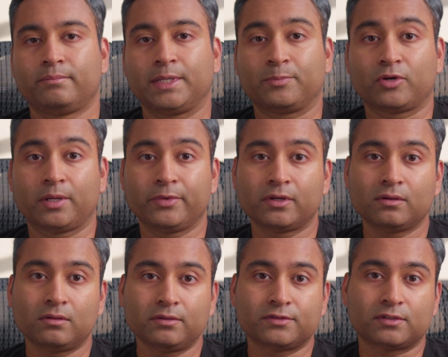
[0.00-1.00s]
My primary
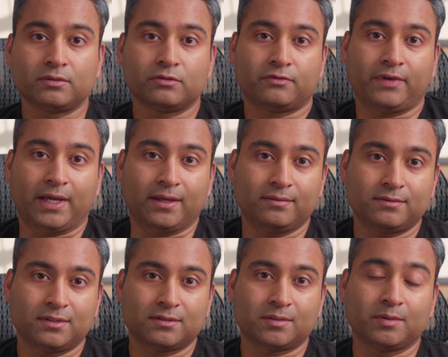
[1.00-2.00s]
goal is to lose fat,
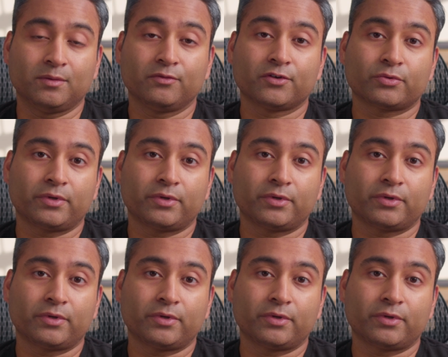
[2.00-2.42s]
since I'm over